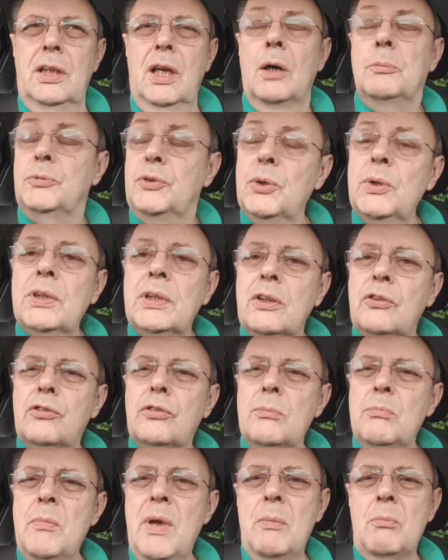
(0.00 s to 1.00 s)
I'm doing this
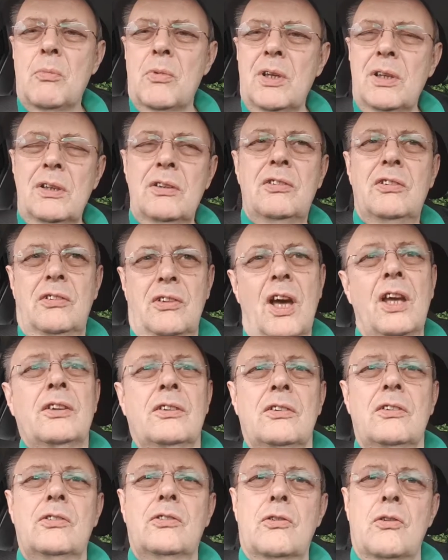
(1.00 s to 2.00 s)
from memory. This is
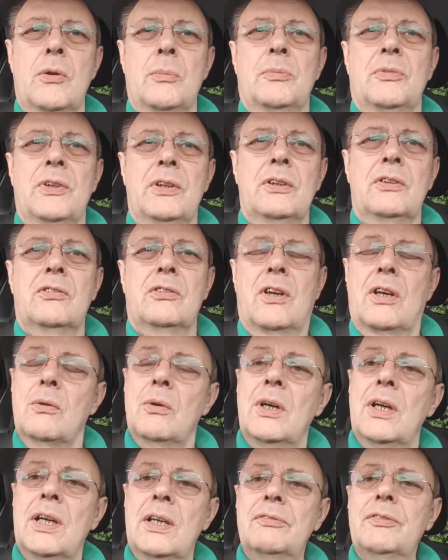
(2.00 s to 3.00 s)
unscripted,
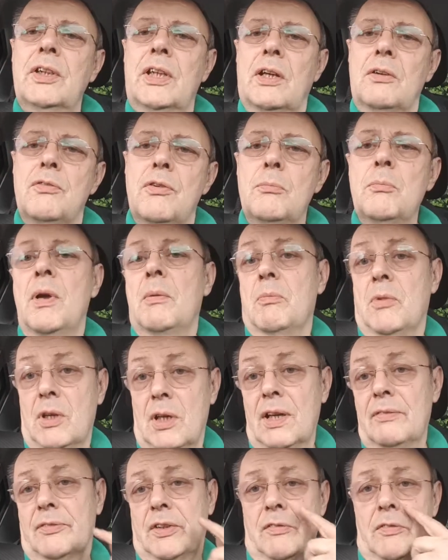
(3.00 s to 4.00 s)
so I have to go from memory.
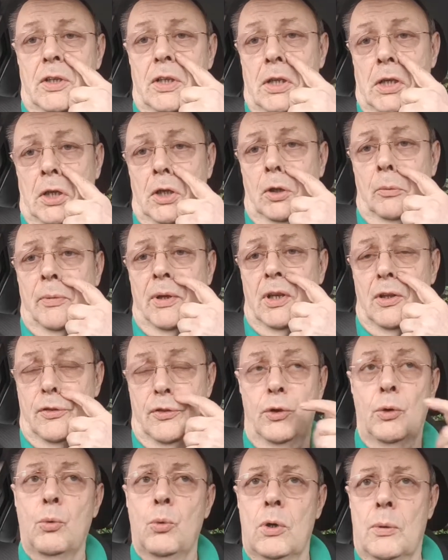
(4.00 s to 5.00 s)
I have given it a little bit of
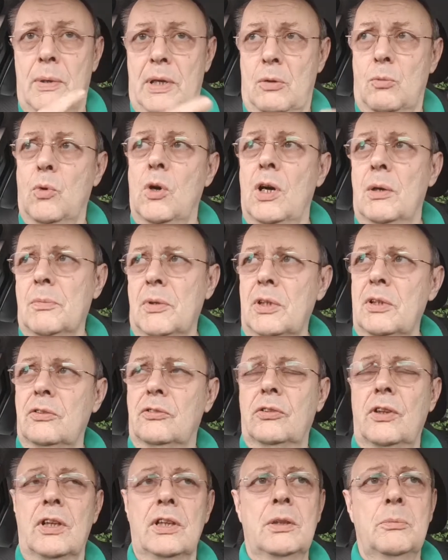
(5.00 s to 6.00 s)
thought about what I'm going to
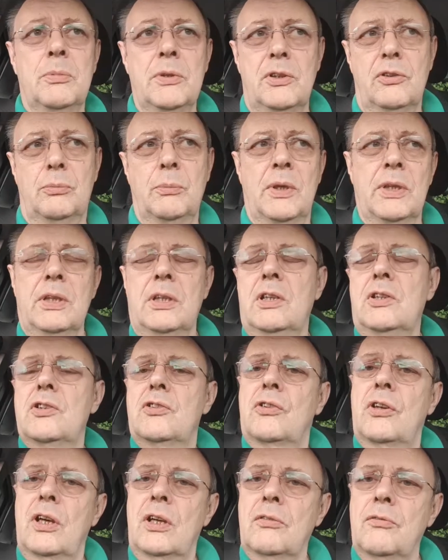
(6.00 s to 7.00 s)
say, but it's mainly
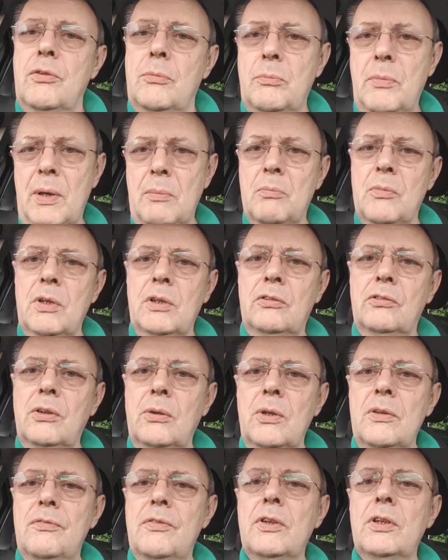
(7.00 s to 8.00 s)
just going from memory.
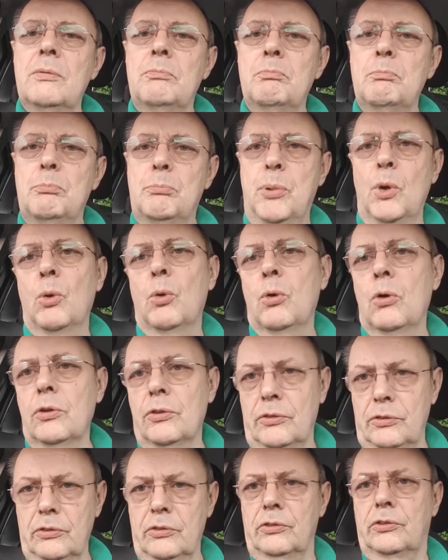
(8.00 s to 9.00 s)
So if I
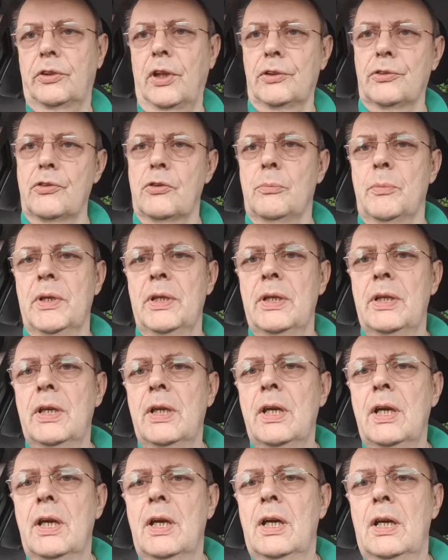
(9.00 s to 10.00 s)
pause and stutter a bit,
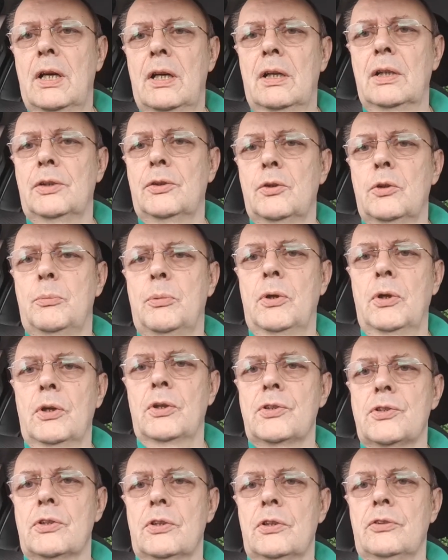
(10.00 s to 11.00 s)
I do
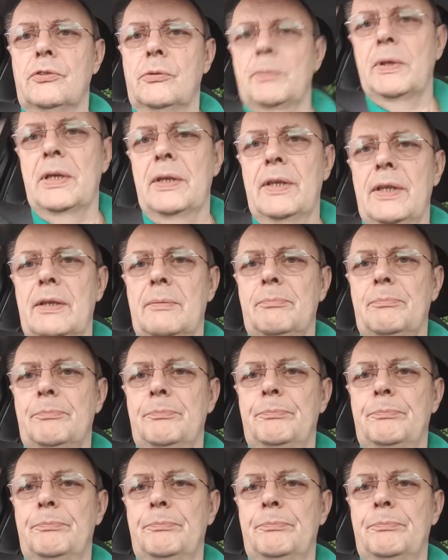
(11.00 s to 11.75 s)
apologise about that.